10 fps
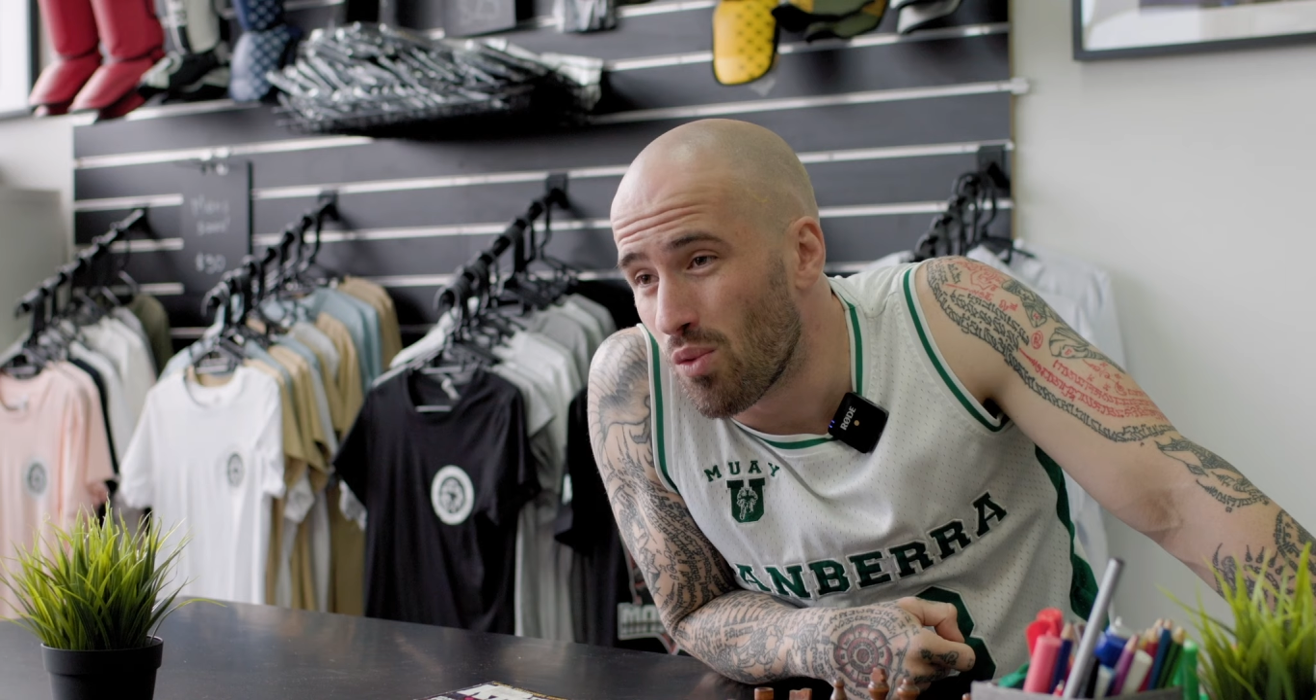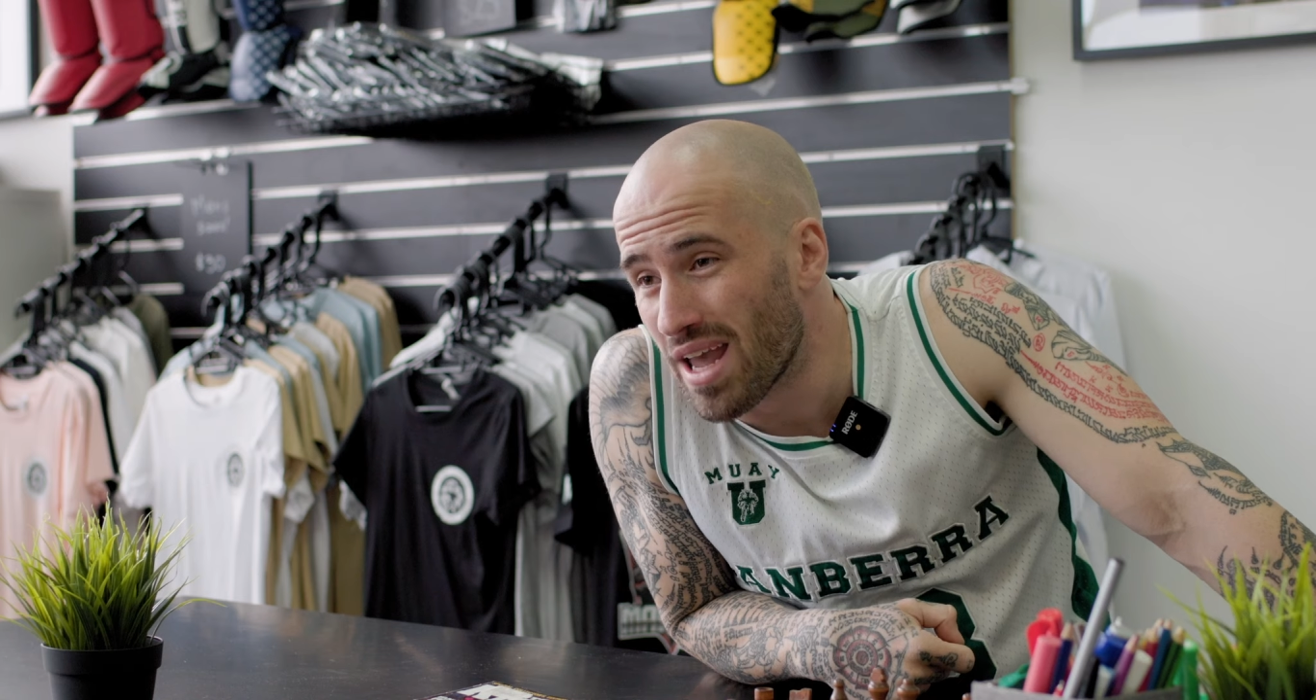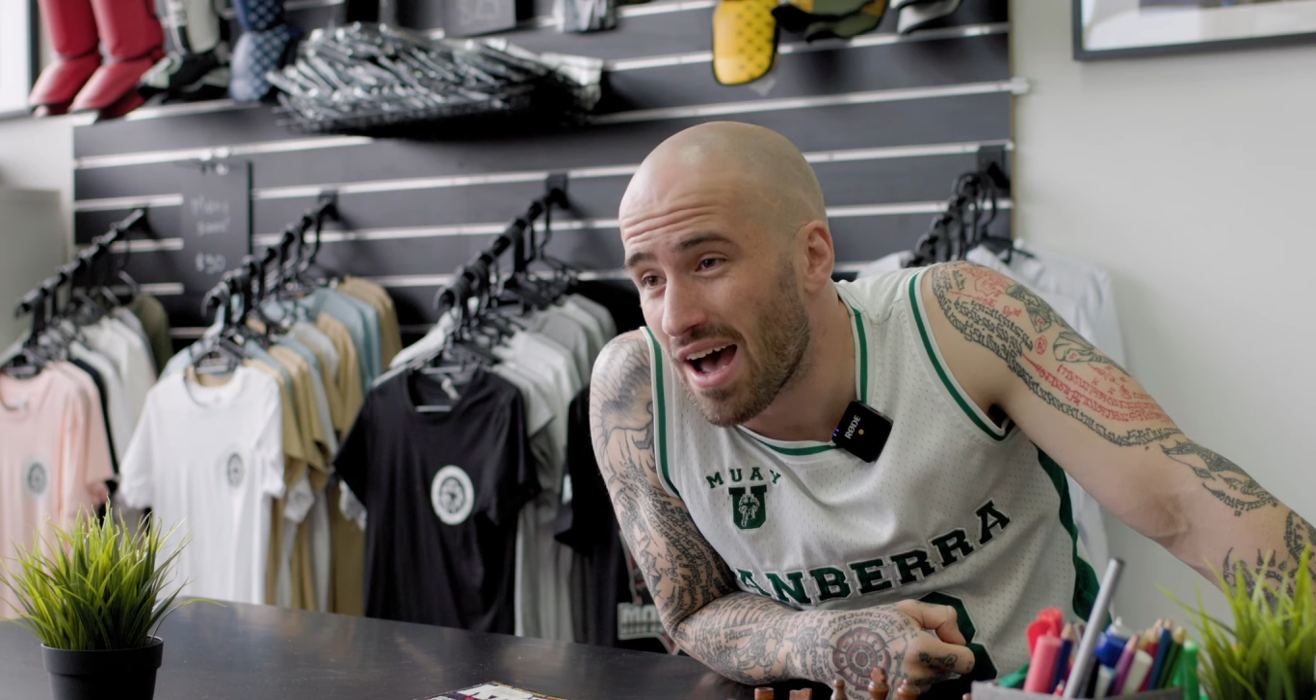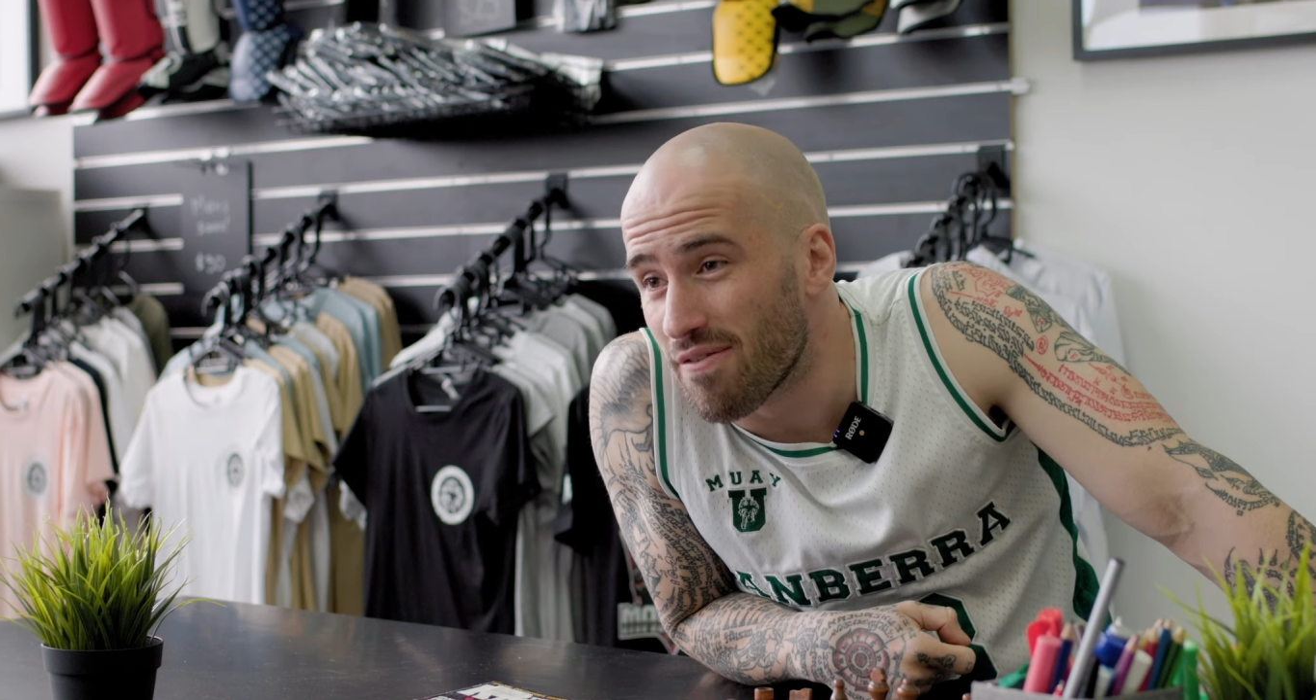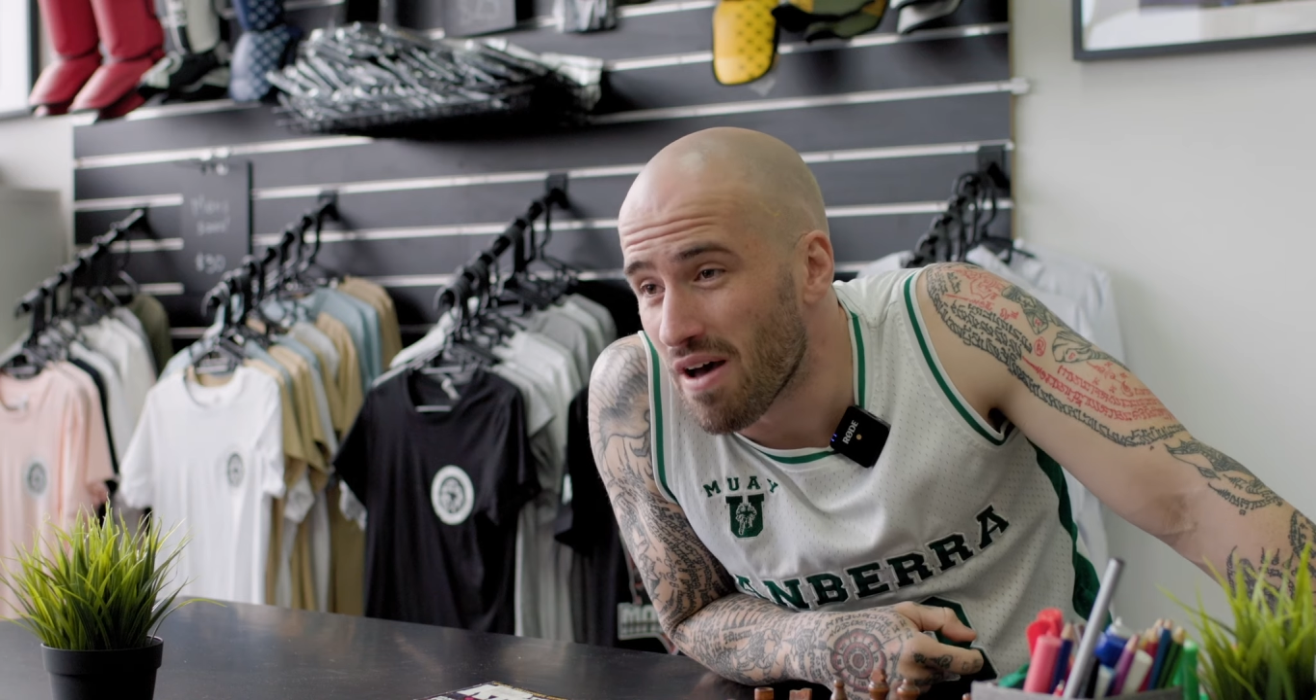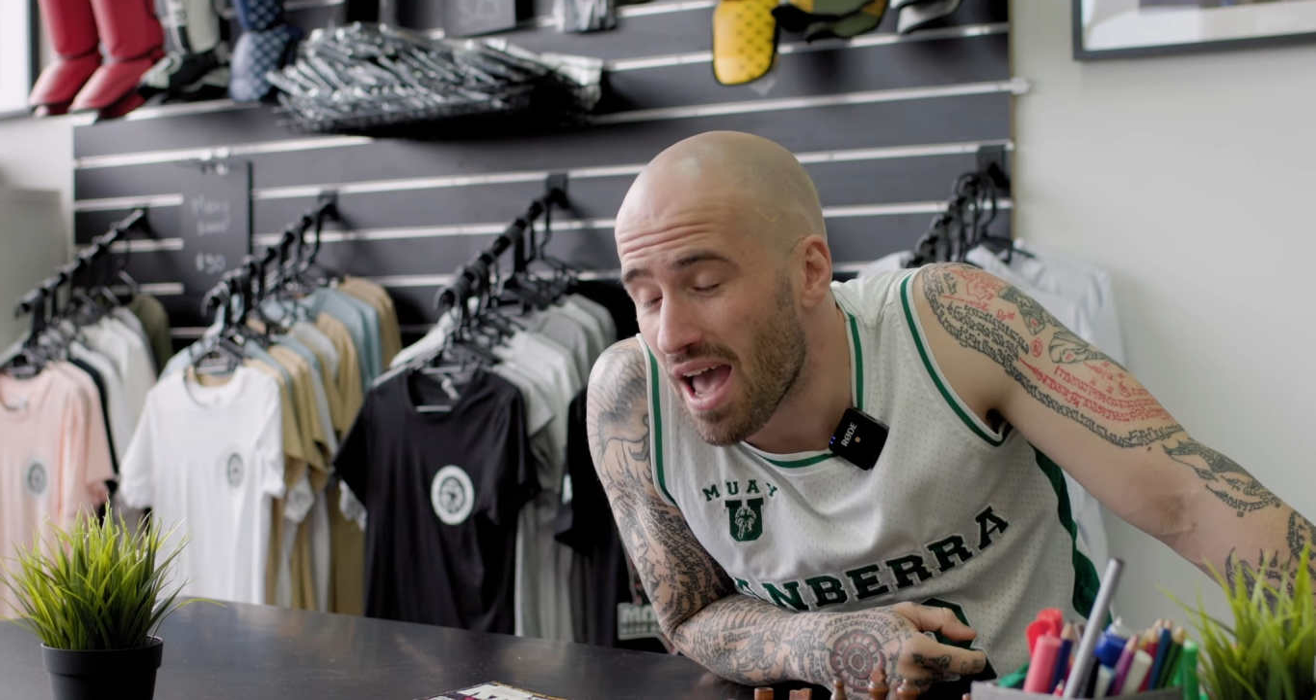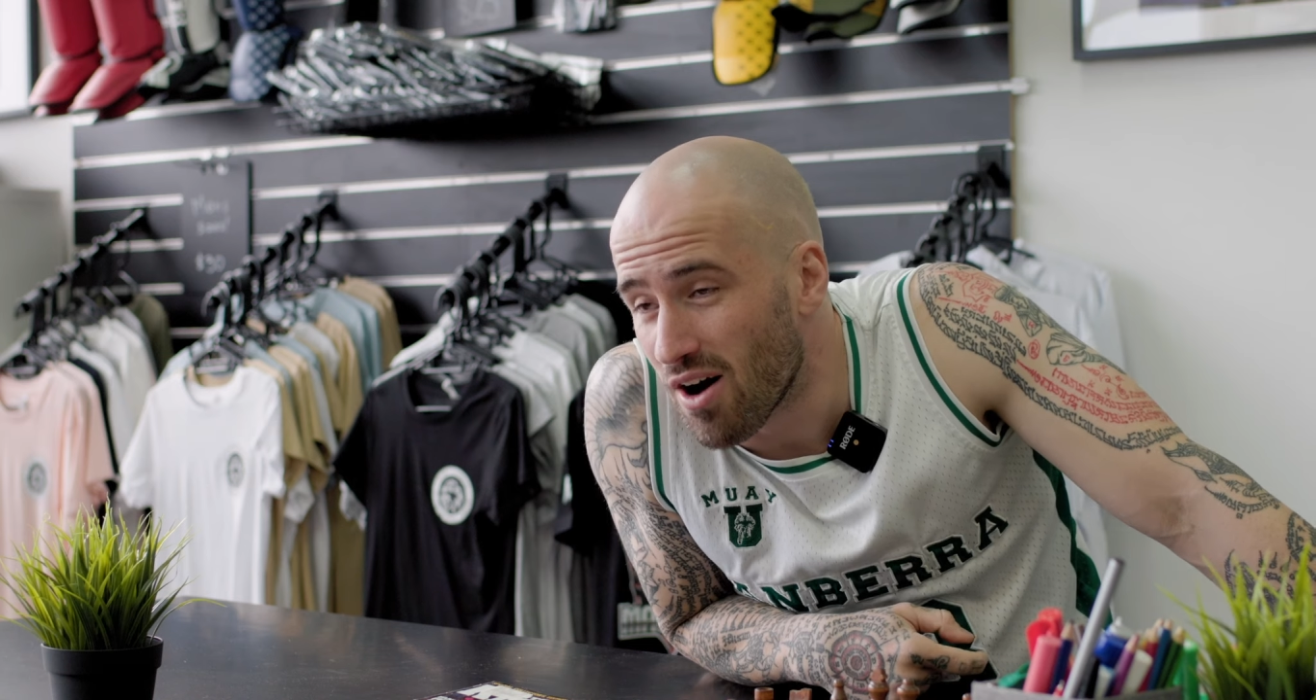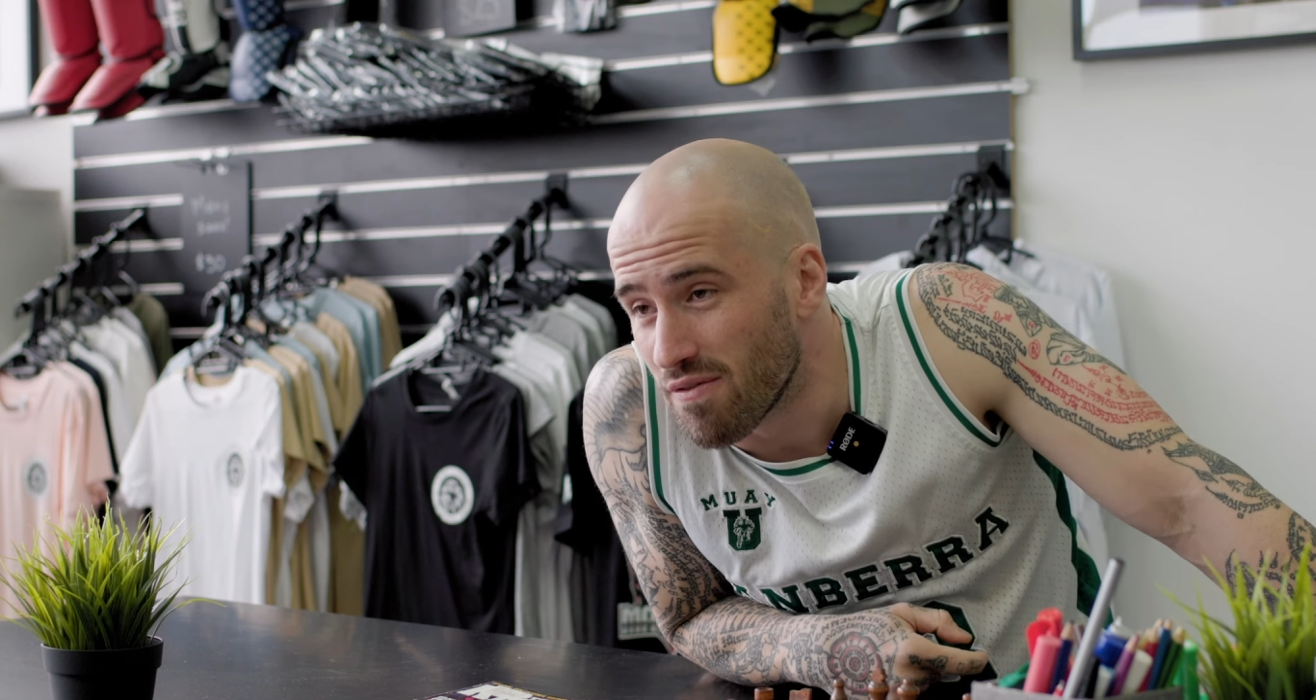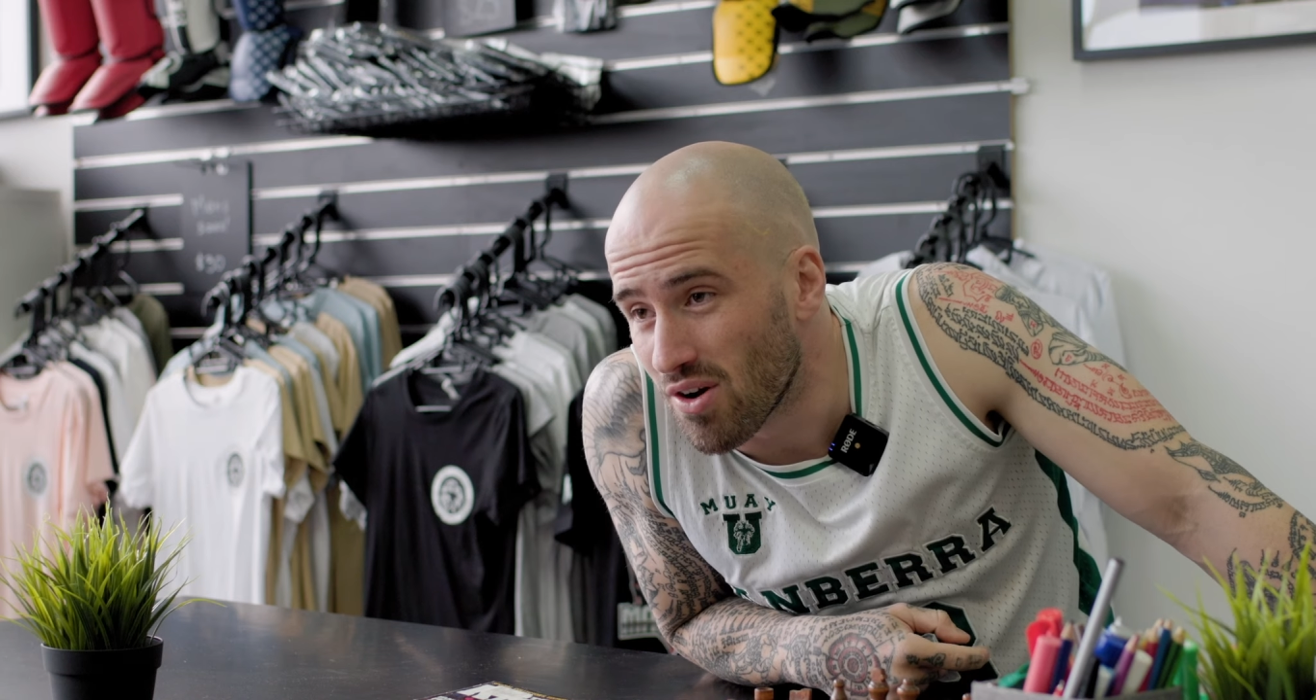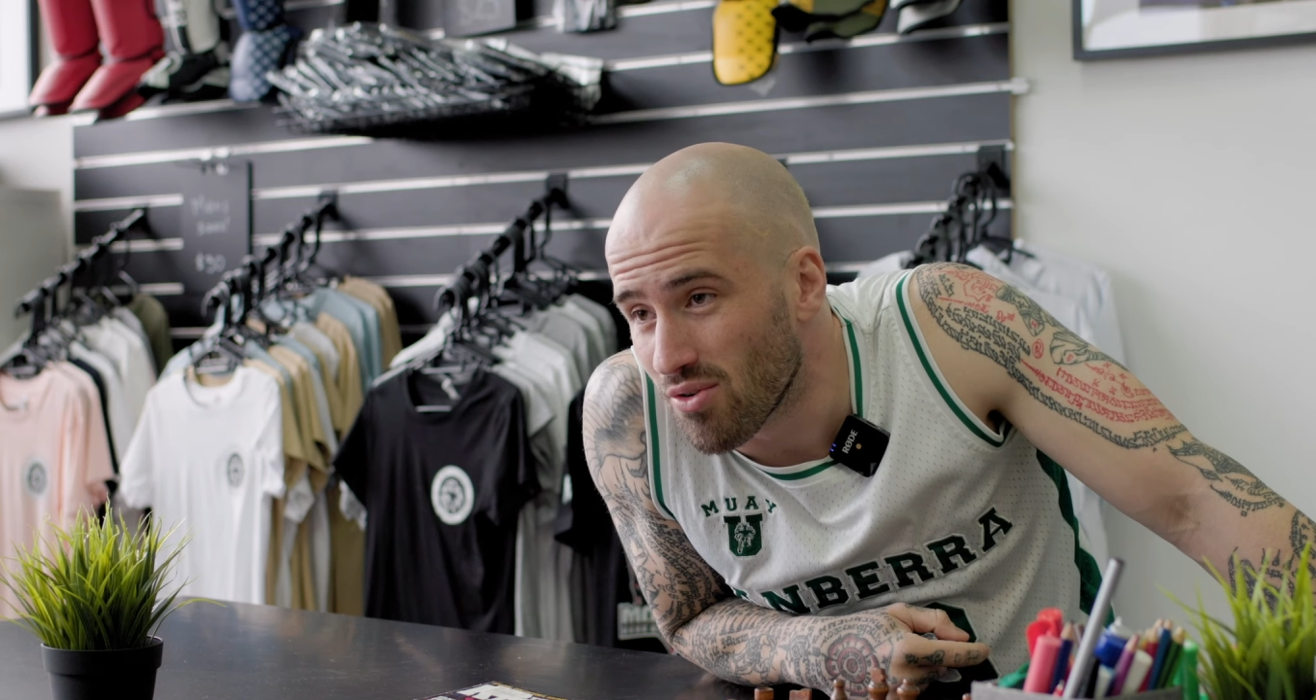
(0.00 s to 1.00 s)
we have
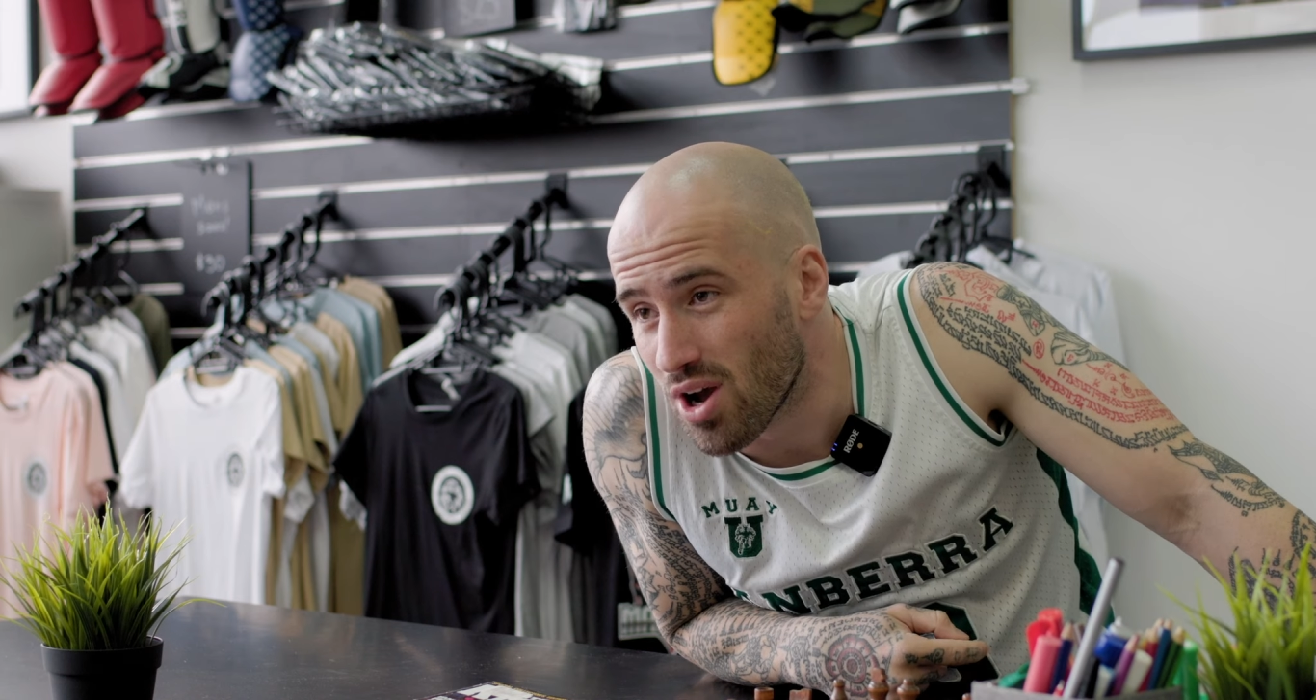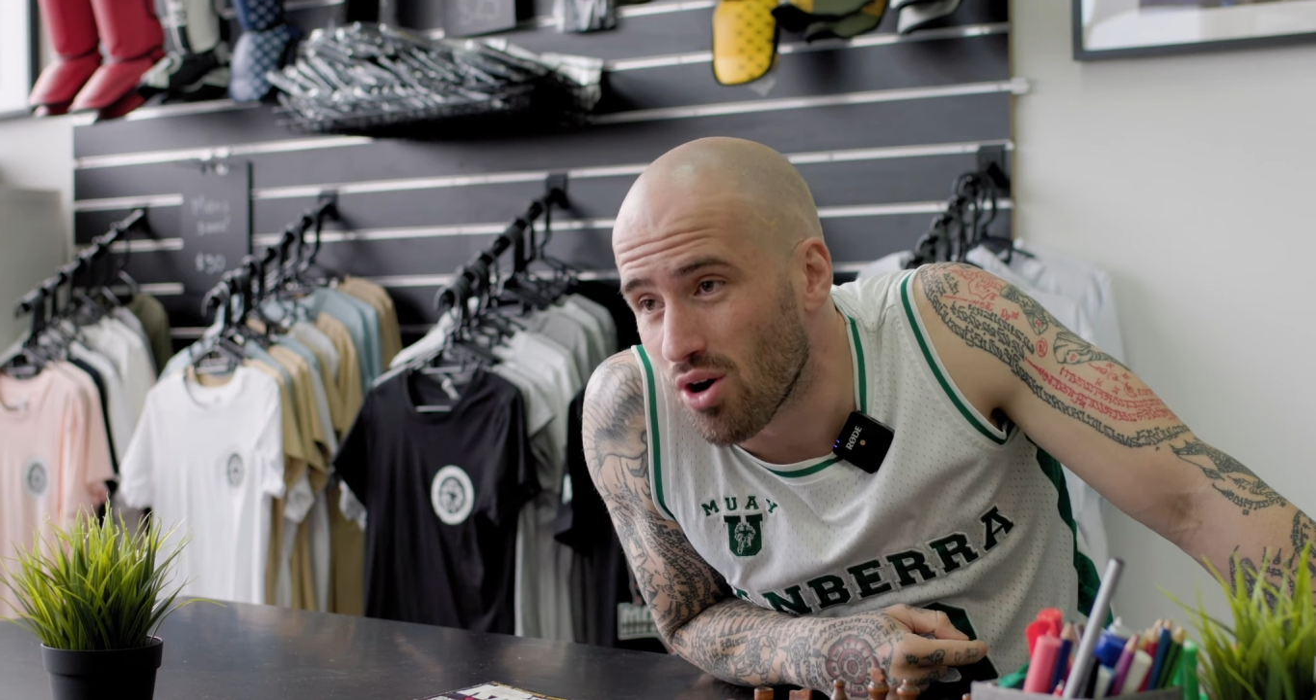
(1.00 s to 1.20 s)
our very